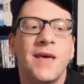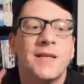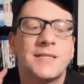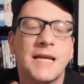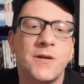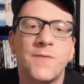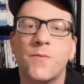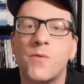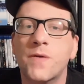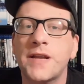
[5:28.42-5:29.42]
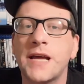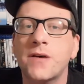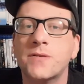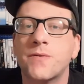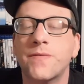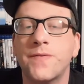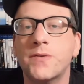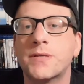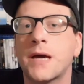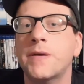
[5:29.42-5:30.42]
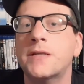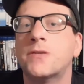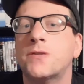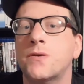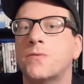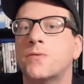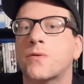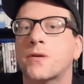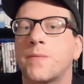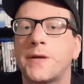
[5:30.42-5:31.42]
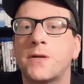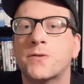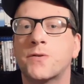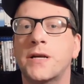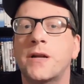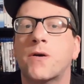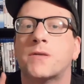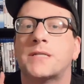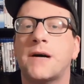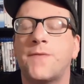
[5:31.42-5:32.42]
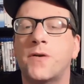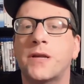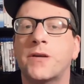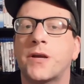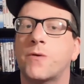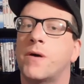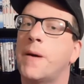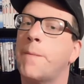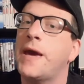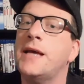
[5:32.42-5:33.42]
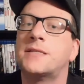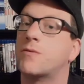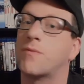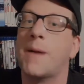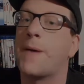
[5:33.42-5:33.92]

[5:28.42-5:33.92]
Stay tuned for more videos and reviews coming soon to a computer screen or a cell phone near you. Peace, the rep